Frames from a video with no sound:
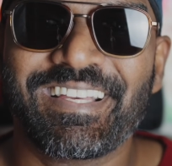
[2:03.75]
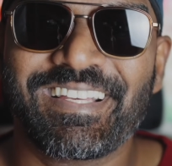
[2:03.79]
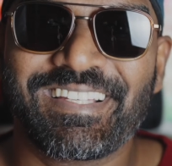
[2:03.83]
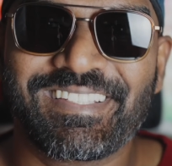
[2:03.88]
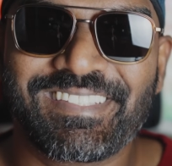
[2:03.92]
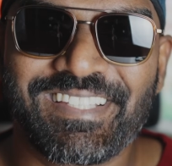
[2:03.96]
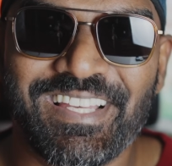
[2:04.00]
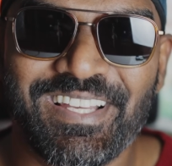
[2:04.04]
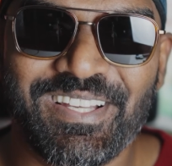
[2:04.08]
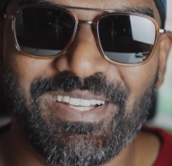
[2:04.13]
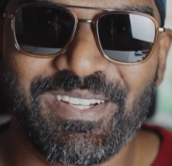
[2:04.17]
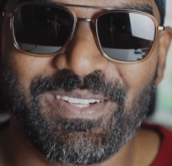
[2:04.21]

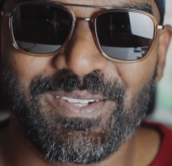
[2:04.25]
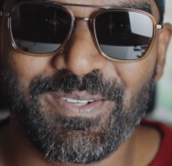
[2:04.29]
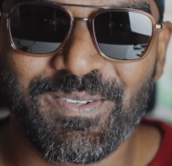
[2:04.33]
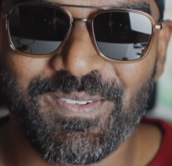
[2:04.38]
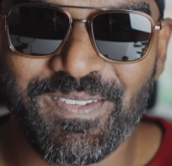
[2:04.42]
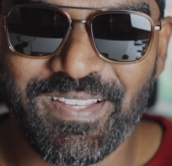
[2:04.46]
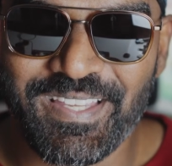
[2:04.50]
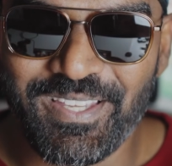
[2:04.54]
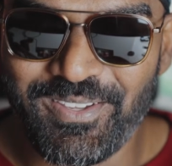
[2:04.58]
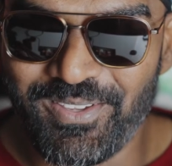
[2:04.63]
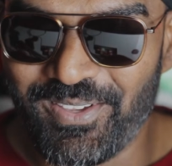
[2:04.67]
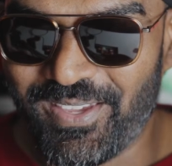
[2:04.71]
So
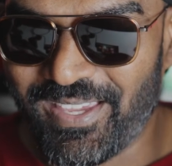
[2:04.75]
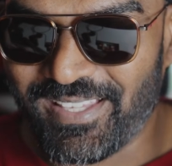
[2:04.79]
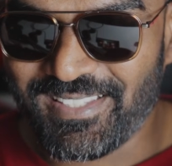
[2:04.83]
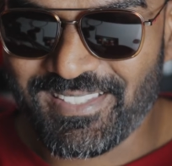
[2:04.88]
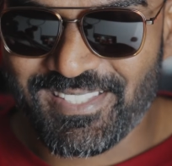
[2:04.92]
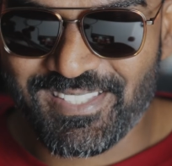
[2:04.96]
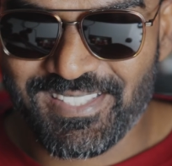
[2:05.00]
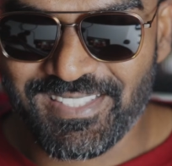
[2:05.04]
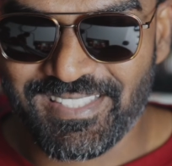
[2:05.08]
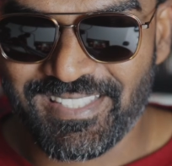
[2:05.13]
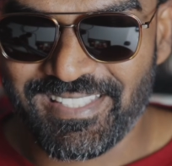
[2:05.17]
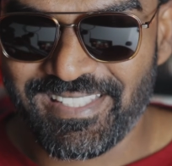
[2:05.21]
you can
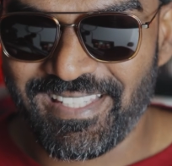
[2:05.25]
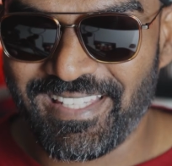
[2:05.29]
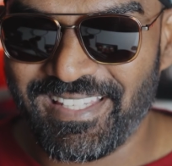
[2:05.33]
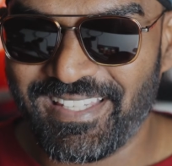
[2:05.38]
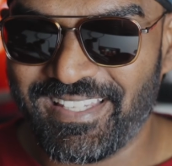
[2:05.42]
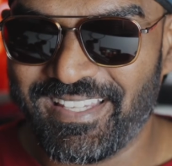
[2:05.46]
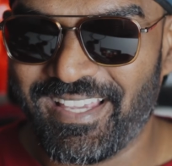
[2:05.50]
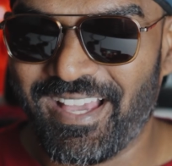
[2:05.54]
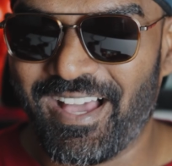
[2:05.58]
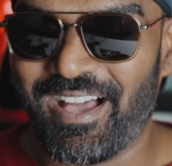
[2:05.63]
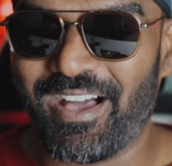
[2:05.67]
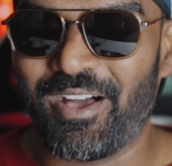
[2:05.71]

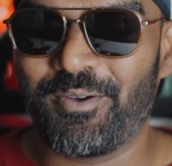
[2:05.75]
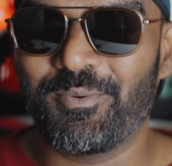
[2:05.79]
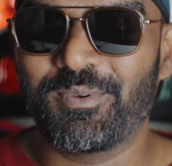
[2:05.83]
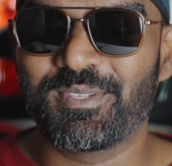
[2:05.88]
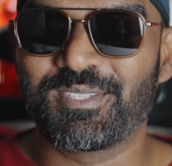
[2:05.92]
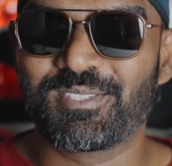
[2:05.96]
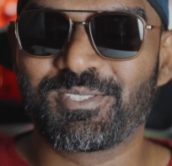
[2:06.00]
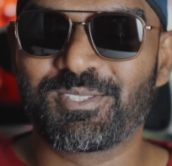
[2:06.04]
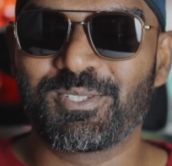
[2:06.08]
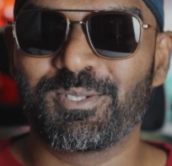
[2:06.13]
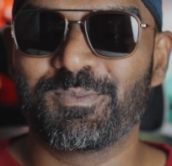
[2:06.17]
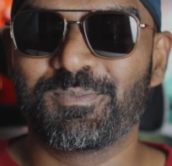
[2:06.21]
see how it
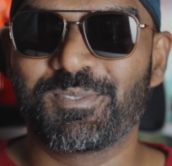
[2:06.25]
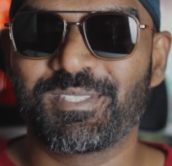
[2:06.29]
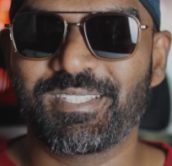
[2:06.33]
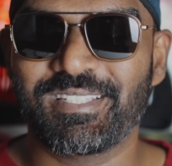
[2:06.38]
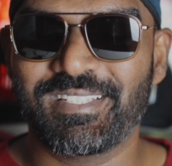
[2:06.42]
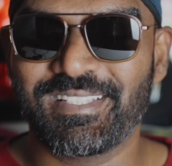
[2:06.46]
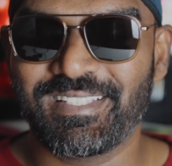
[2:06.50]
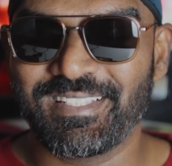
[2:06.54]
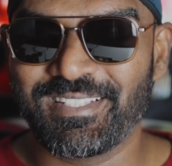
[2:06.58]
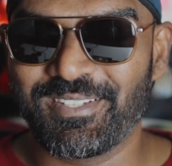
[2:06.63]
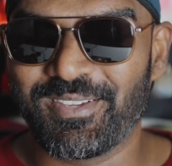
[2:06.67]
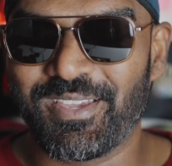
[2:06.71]
zooms
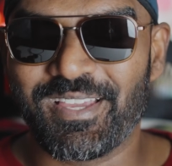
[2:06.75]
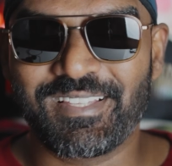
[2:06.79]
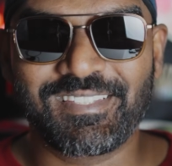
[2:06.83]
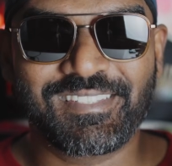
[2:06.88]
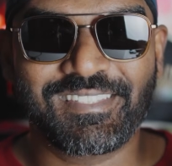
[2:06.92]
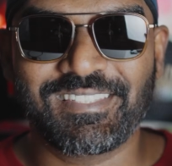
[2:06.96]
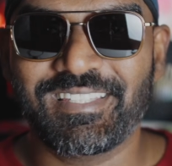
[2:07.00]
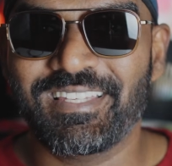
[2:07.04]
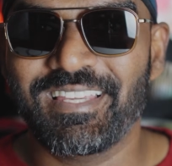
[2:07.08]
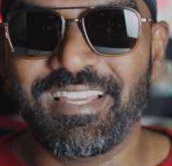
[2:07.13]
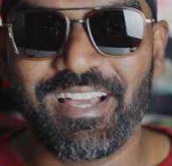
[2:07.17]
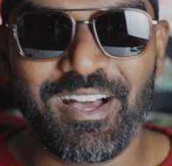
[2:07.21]
in, you can
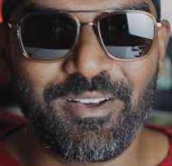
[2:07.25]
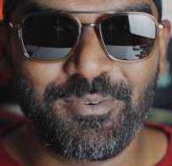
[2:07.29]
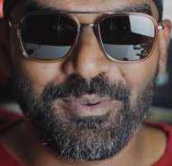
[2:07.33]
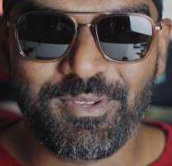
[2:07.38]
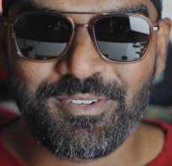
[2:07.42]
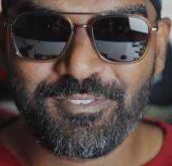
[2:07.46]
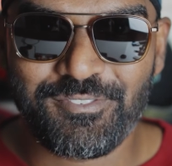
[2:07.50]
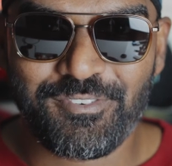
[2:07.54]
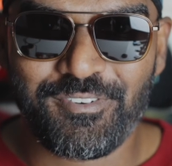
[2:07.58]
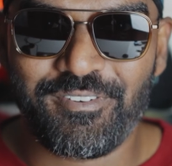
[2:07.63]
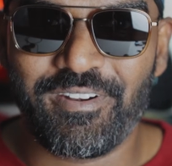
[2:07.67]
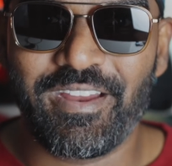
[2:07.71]
see how
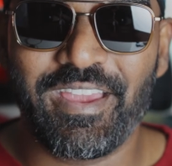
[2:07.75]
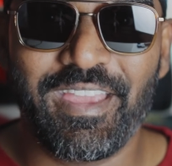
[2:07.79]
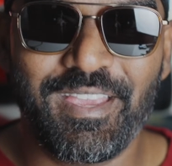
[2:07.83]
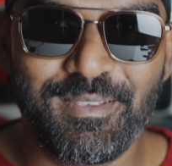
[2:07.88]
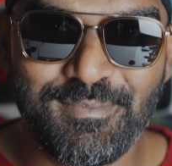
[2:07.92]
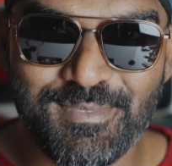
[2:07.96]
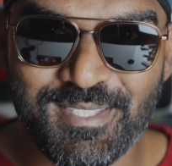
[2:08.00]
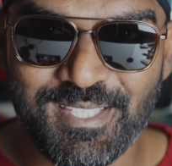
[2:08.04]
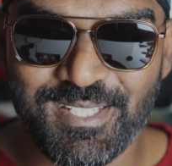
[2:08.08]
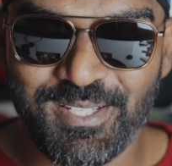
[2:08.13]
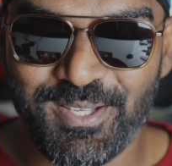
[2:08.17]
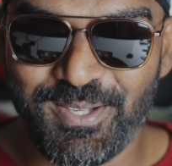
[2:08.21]
it
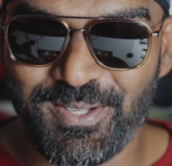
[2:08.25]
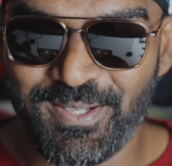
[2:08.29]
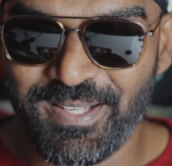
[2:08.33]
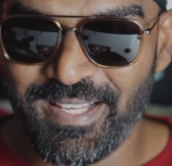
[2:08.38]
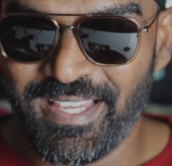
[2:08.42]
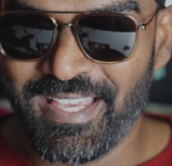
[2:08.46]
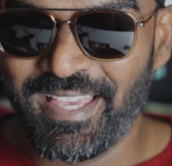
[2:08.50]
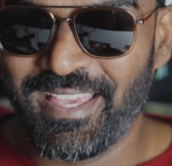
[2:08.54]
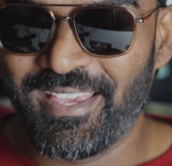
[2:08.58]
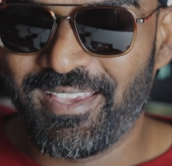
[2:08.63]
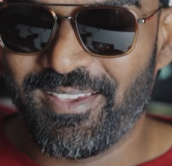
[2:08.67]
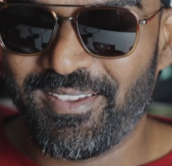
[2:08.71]
frames and all,
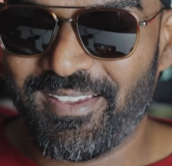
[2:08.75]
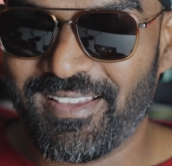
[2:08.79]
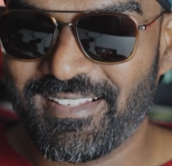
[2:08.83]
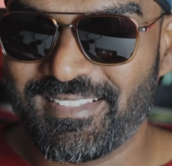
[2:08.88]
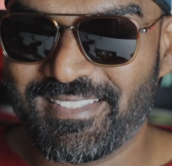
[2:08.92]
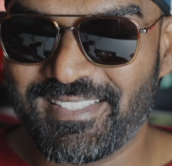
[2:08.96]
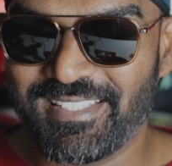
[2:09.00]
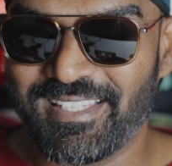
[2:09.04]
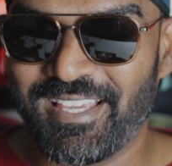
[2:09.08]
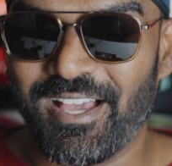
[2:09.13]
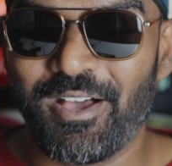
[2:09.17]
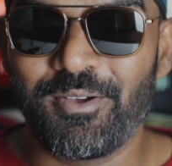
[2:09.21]
you can
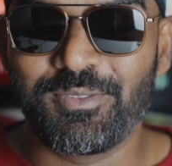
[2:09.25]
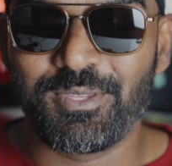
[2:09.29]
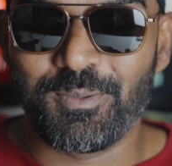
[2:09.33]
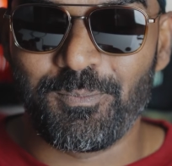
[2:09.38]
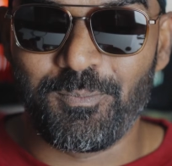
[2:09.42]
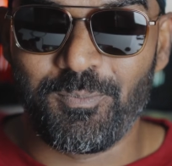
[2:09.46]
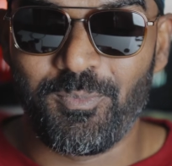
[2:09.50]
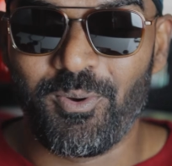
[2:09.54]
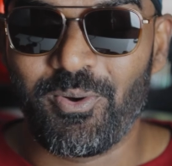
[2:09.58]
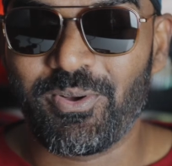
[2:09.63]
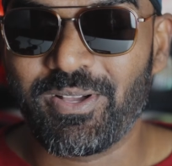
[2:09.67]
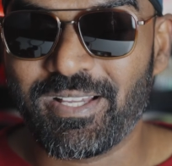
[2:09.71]
see how the
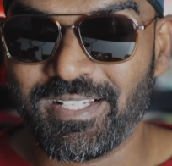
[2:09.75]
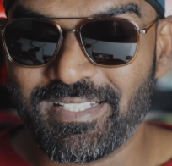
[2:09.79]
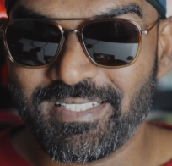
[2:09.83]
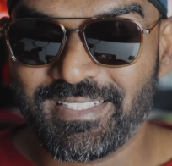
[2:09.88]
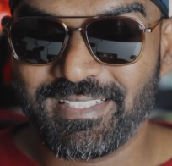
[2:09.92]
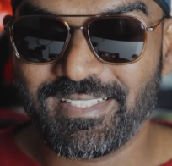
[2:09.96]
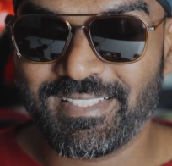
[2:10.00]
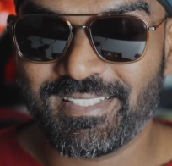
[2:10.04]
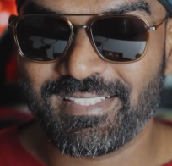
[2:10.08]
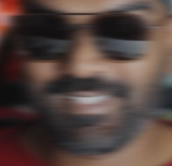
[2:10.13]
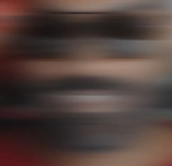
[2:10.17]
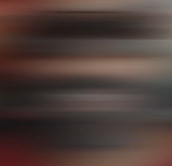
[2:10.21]

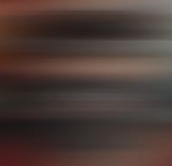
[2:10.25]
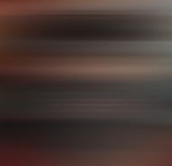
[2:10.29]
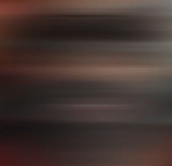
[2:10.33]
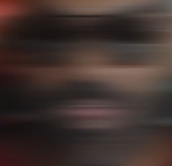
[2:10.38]
bokeh is.